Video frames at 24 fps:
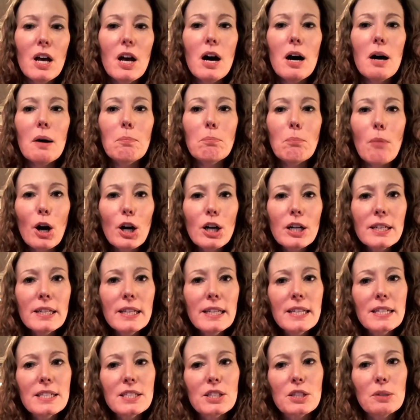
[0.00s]

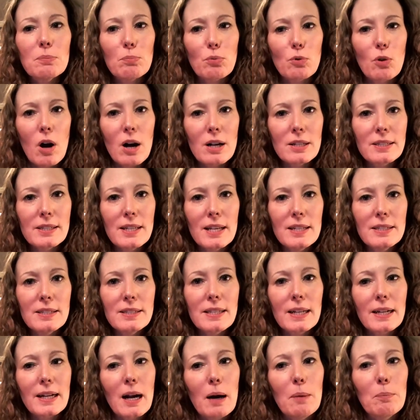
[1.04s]
the process
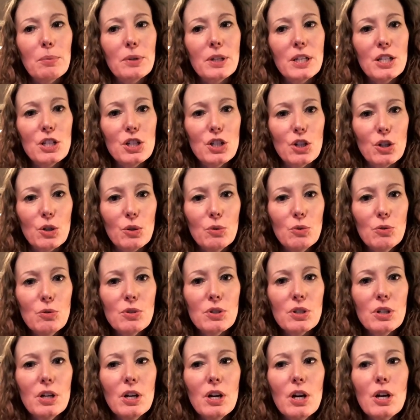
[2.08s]
that companies
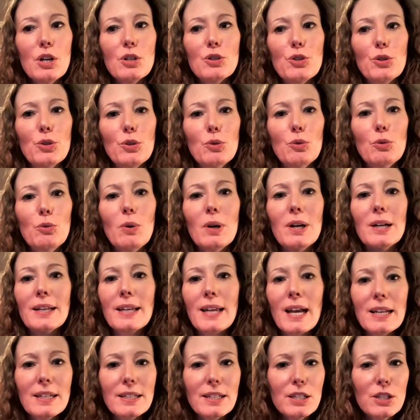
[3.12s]
use to
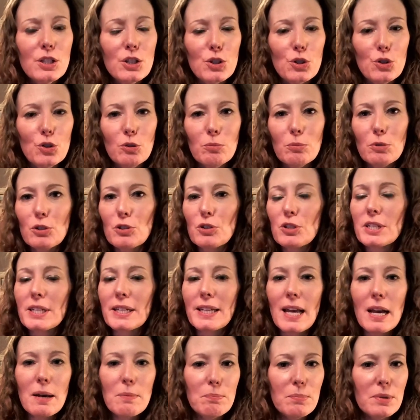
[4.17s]
get consumers, to
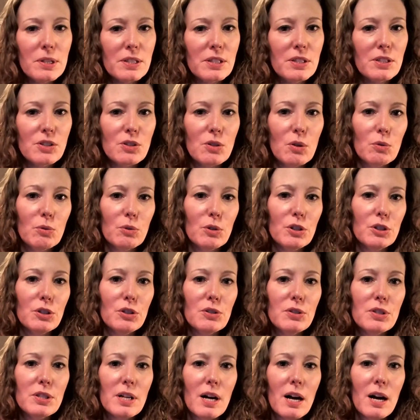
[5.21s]
get business
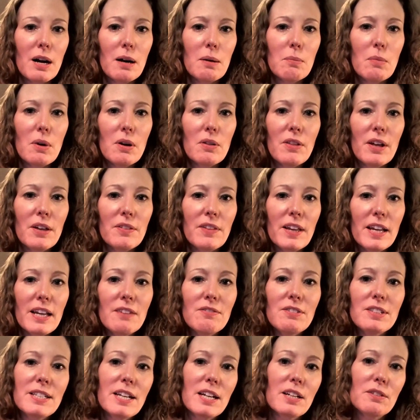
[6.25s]
owners that they
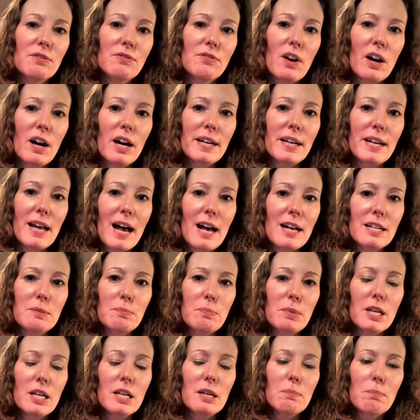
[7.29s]
have identified as
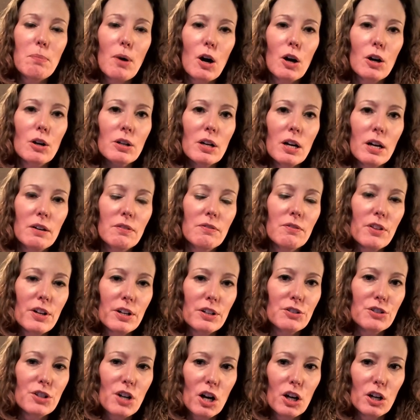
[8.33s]
being part of
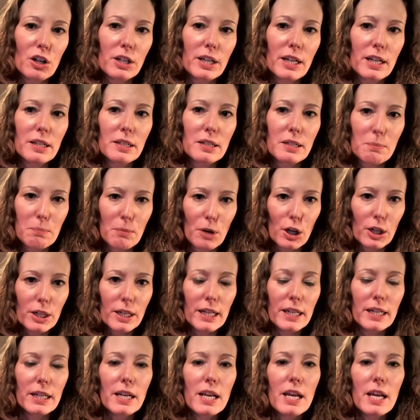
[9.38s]
their target market